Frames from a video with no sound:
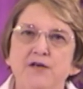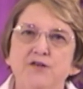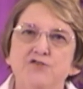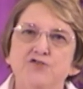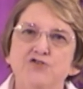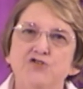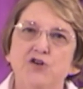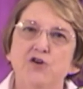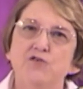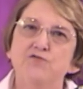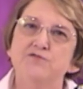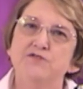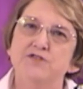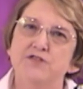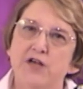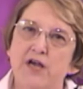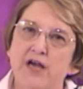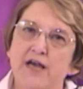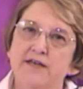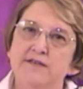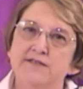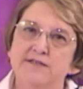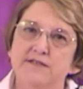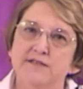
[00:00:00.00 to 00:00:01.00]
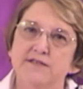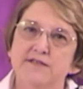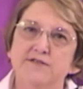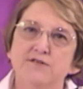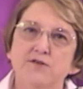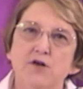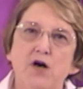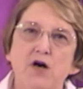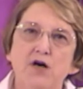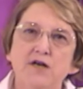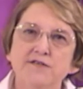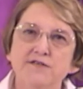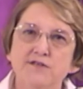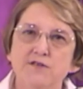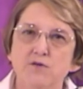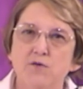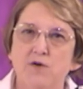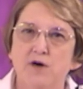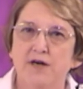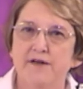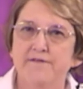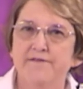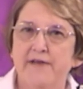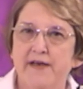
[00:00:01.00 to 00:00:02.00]
Joan Jackson is also
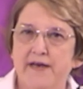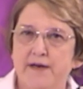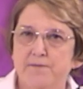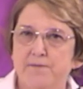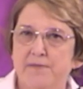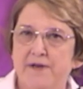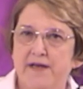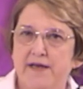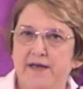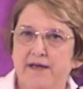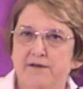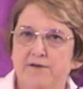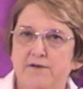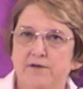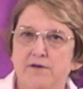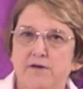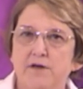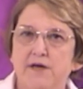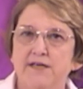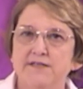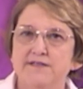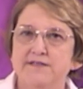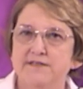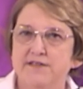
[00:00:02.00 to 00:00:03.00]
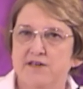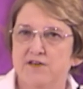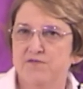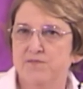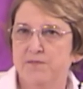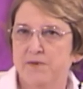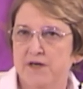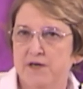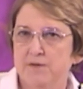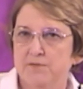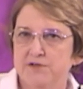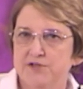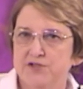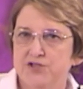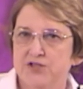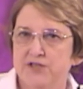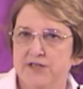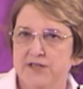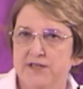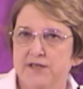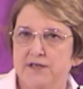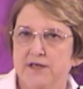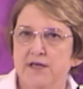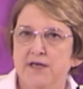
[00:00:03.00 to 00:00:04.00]
on that panel on
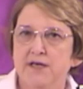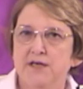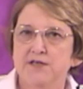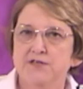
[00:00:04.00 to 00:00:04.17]
self-publishing.